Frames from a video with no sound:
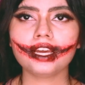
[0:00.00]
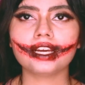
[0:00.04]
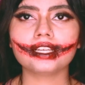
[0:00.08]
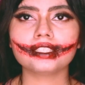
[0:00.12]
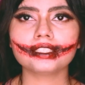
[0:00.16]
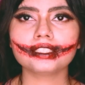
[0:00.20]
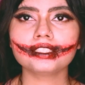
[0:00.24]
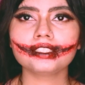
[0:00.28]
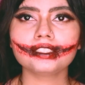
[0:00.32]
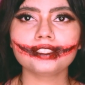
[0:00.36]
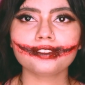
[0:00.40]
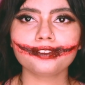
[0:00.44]

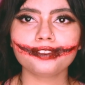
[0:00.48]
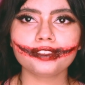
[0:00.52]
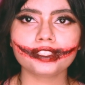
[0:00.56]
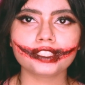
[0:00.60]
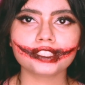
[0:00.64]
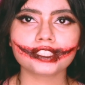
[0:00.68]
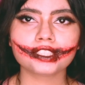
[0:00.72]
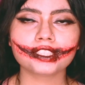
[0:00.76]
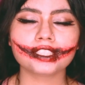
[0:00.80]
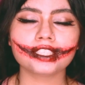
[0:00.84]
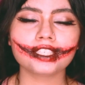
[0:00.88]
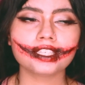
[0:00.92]
Yeah, this is the
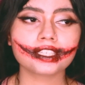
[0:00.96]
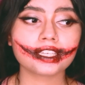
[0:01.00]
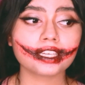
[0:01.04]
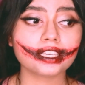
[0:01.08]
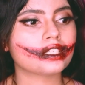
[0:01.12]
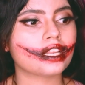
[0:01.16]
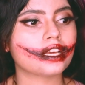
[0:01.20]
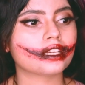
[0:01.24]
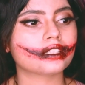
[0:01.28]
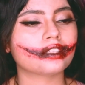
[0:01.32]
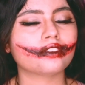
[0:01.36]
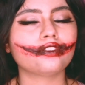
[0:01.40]
finished look.
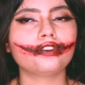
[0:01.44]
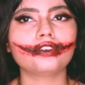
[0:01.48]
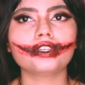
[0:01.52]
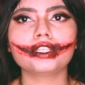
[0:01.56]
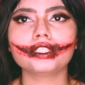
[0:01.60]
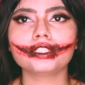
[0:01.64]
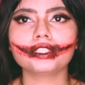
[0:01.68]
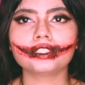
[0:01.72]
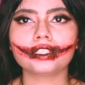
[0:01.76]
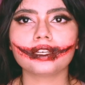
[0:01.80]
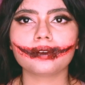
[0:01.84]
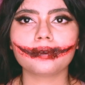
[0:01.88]
It's like the
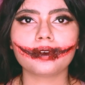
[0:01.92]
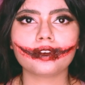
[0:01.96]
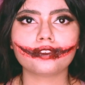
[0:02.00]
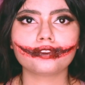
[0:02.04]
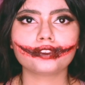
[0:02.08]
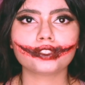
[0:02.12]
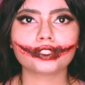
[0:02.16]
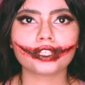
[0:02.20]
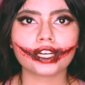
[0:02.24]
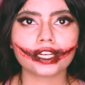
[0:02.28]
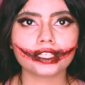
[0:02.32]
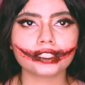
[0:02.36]
first time
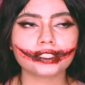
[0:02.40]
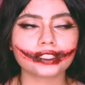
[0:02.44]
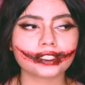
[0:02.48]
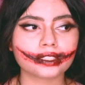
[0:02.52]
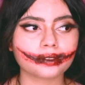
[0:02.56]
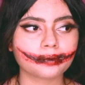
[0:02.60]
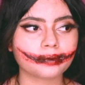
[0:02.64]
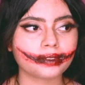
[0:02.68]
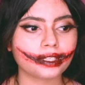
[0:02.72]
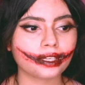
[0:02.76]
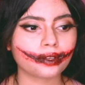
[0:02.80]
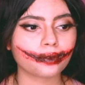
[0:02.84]
I've tried
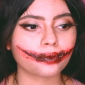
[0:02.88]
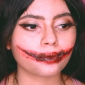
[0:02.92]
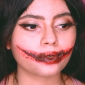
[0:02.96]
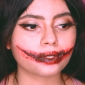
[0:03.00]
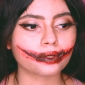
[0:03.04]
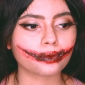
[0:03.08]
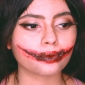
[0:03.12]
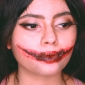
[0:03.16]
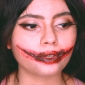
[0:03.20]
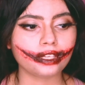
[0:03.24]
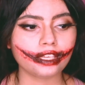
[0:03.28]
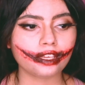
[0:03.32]
something
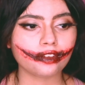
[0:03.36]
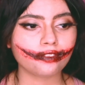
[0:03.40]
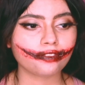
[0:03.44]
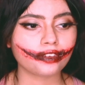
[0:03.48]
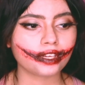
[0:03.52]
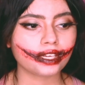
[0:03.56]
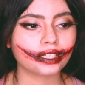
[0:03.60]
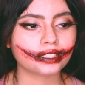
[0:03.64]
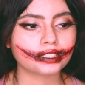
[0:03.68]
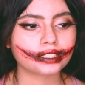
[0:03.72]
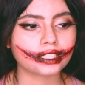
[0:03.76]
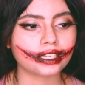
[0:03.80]
with
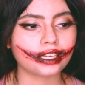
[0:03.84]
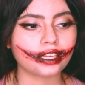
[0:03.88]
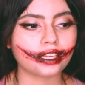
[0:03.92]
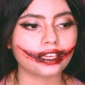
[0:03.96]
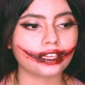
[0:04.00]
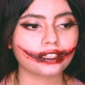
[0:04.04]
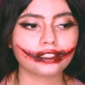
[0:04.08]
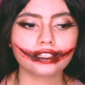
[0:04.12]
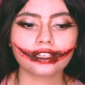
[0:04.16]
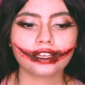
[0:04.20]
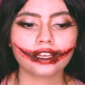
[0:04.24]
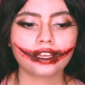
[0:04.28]
VFX
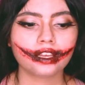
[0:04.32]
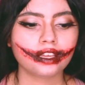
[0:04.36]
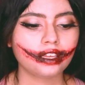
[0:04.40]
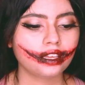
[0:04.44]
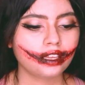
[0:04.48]
and